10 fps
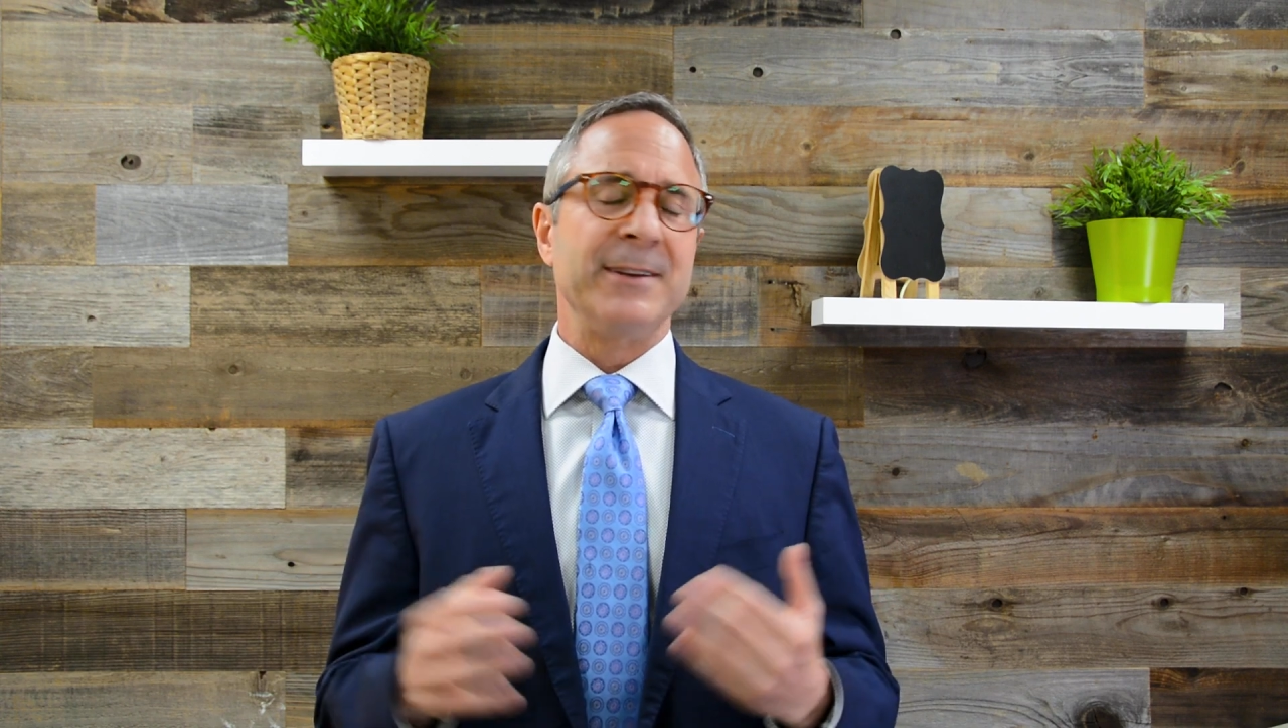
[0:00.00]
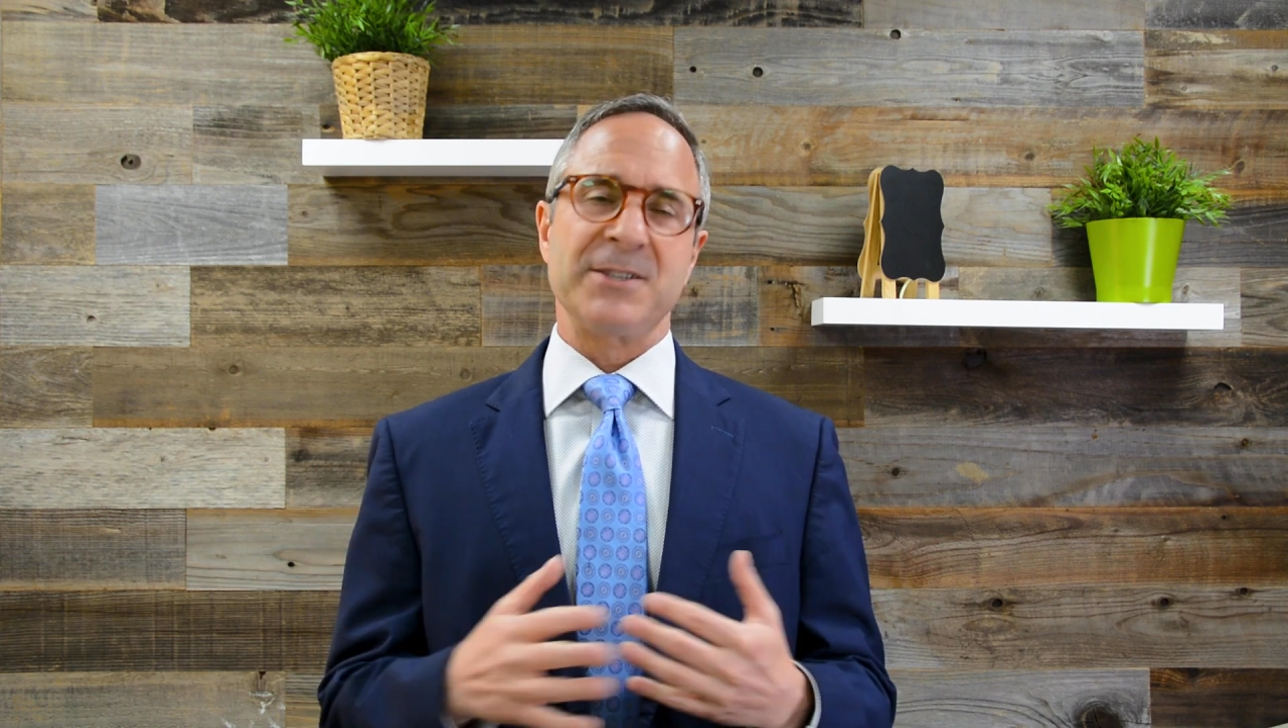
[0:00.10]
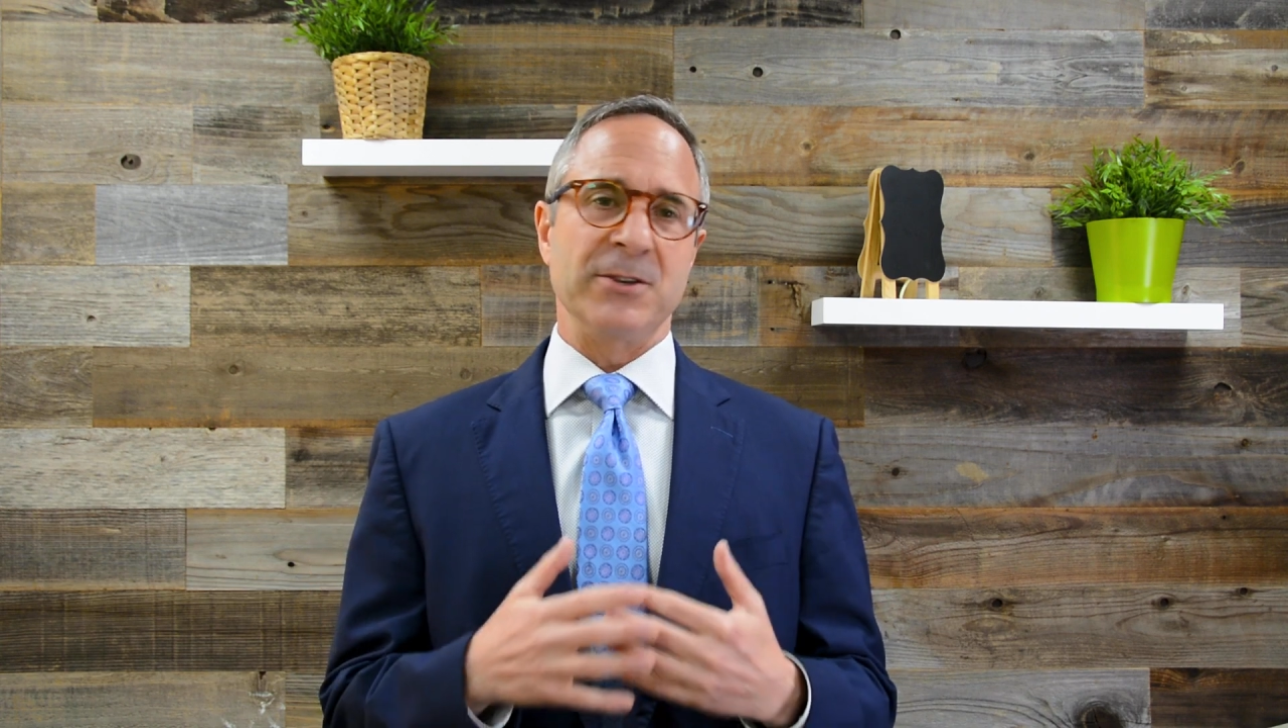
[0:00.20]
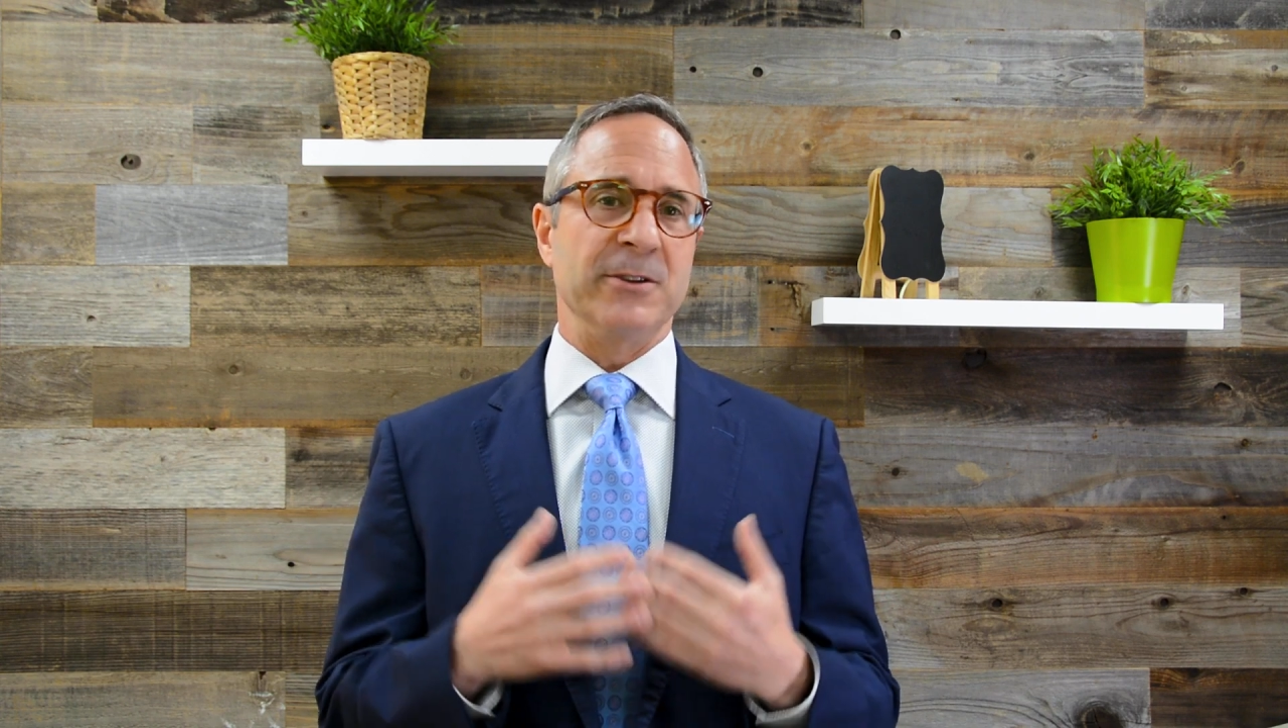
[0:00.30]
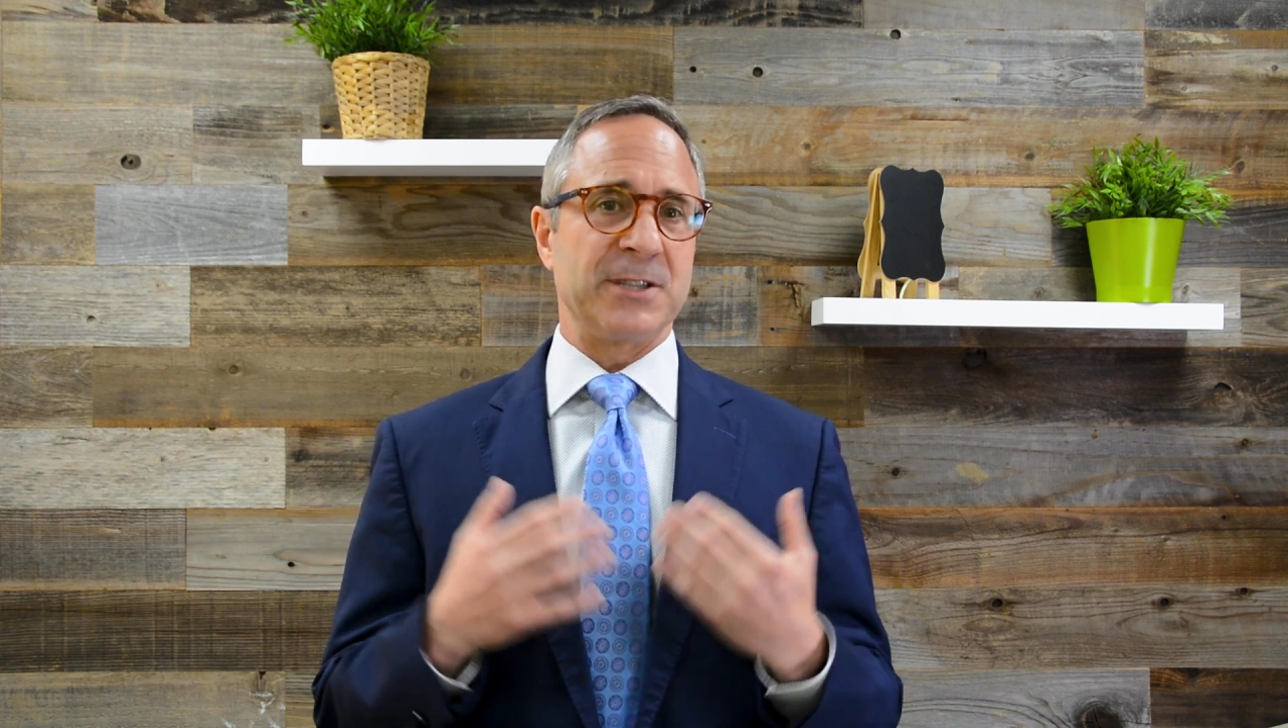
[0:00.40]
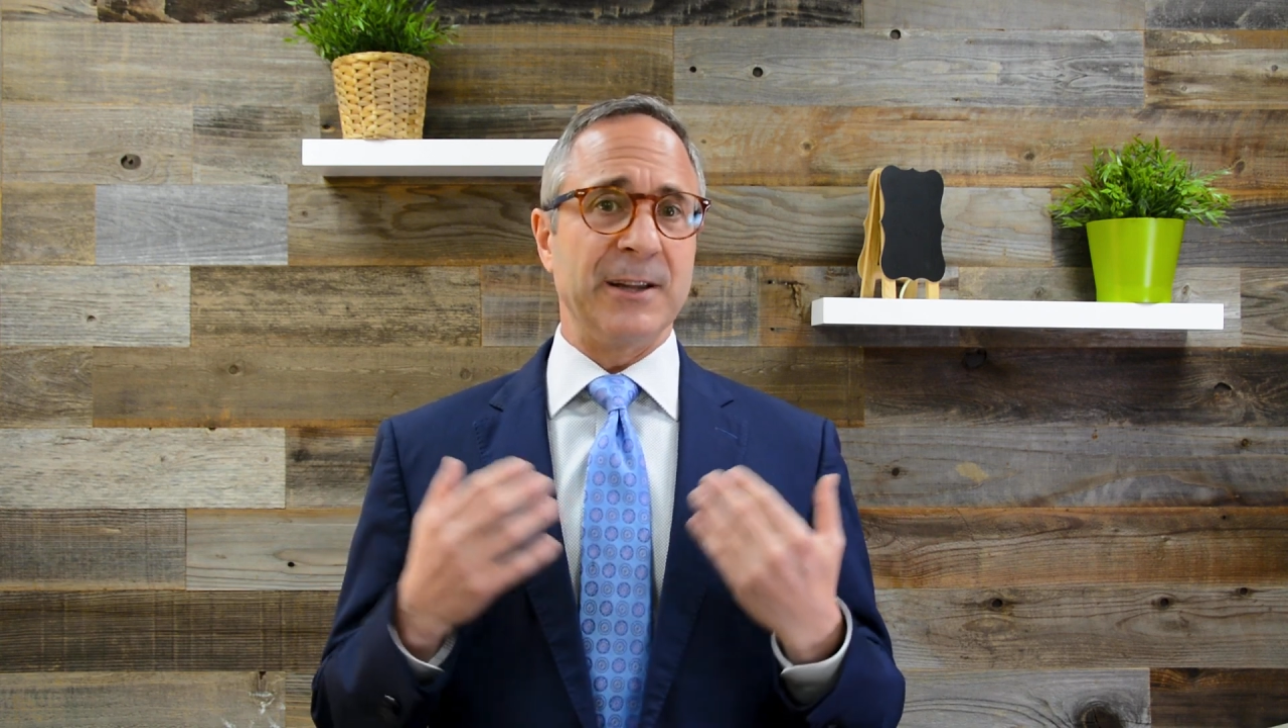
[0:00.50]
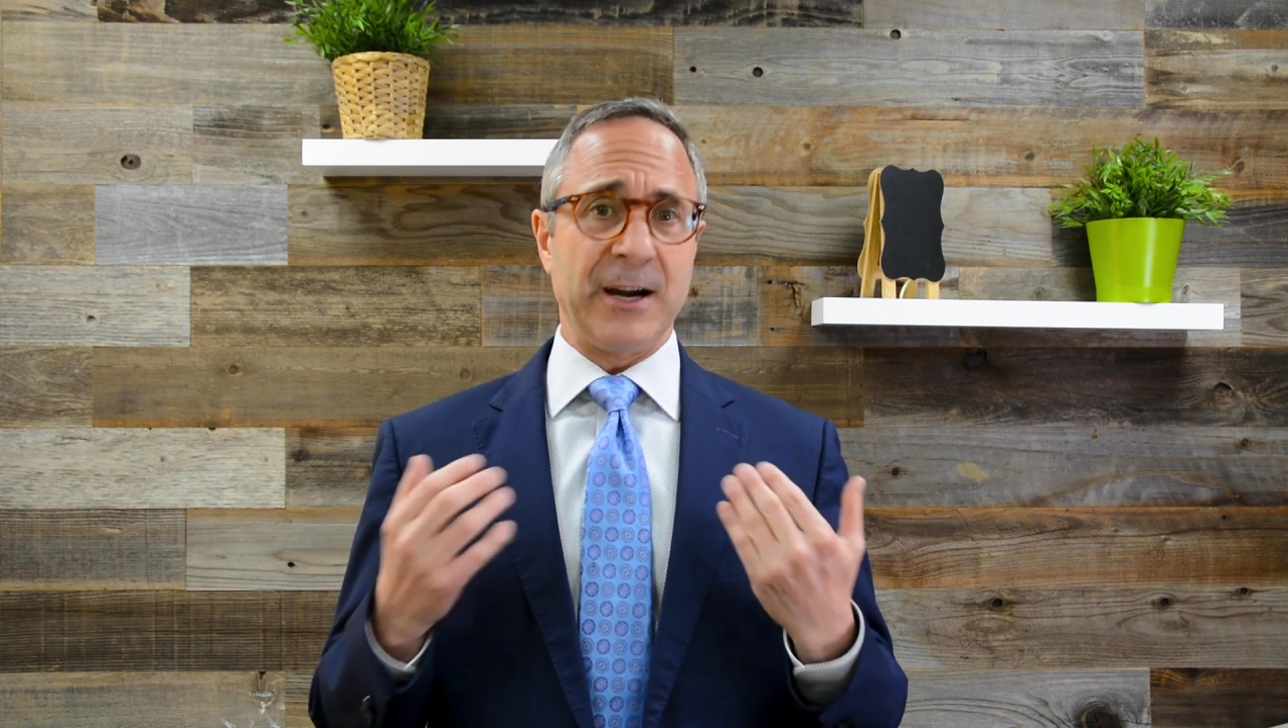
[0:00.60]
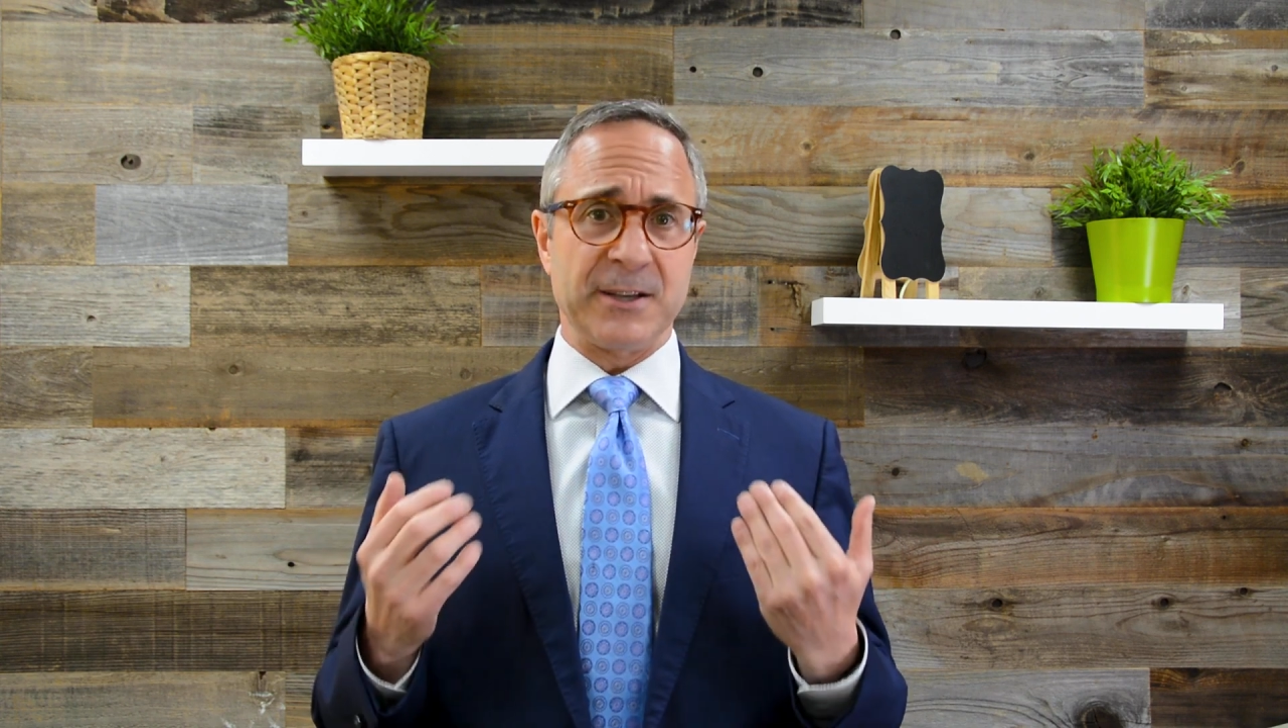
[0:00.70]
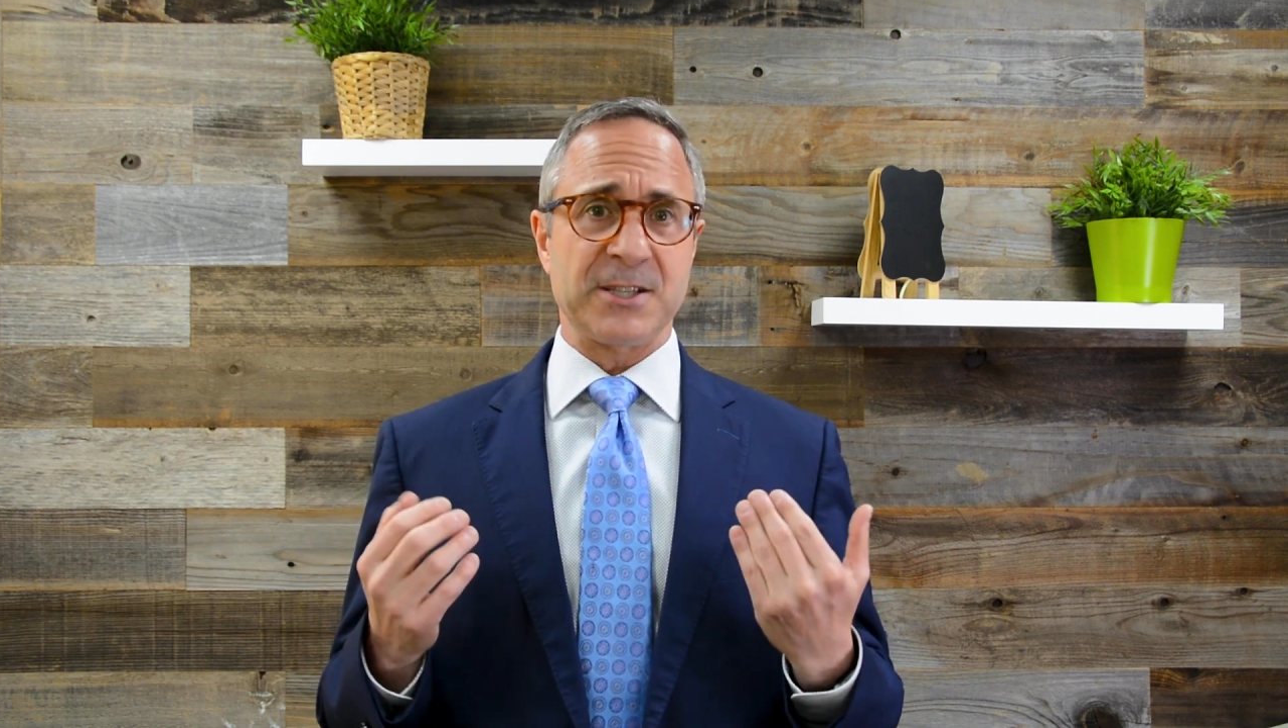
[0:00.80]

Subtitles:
So there's a lot of